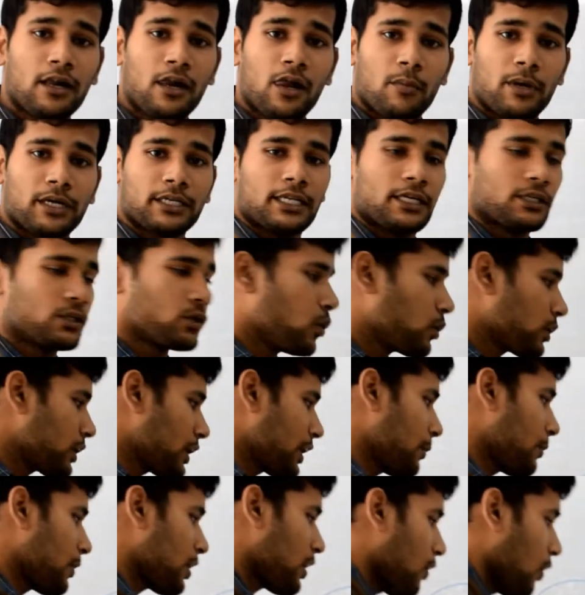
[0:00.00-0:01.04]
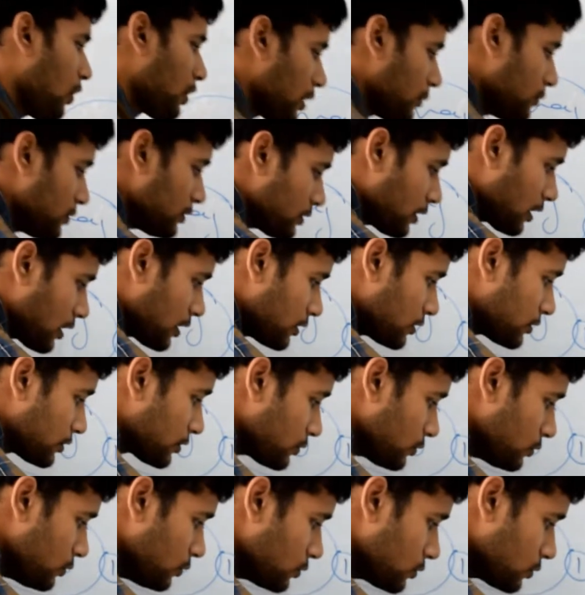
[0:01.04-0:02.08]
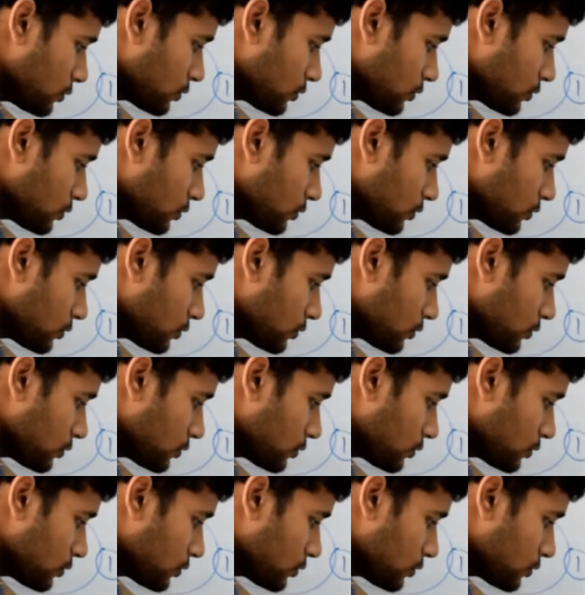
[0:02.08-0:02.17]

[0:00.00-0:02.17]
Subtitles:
But the total number of outcome is 2,